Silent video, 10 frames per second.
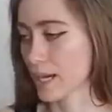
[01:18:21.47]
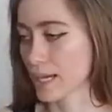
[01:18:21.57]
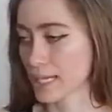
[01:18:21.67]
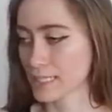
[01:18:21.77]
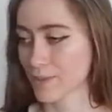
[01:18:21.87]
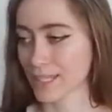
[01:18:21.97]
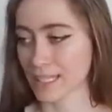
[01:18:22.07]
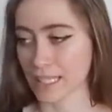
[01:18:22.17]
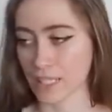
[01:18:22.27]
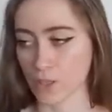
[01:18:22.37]
I guess I would
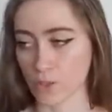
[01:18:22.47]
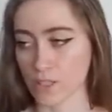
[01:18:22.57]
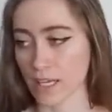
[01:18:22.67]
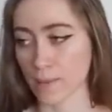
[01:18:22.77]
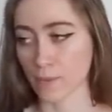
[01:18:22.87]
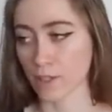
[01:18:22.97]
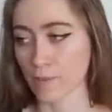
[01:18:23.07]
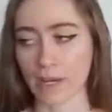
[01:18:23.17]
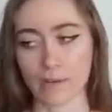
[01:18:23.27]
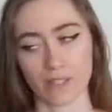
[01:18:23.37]
lean towards getting bullied,
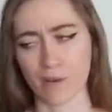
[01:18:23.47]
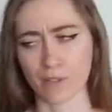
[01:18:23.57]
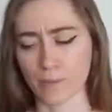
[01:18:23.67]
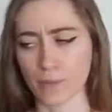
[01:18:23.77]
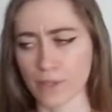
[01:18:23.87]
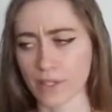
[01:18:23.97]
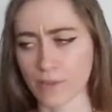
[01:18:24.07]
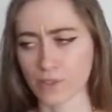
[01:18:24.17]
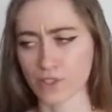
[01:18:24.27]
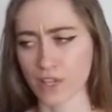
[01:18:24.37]
but I was not really bullied. I
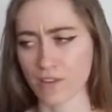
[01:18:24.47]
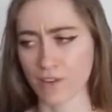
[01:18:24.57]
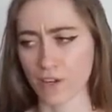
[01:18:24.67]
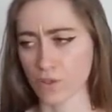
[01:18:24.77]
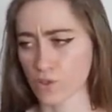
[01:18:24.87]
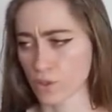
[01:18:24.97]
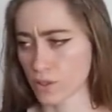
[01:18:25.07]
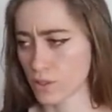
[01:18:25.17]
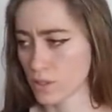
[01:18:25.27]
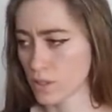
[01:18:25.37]
was just kind of very neutral.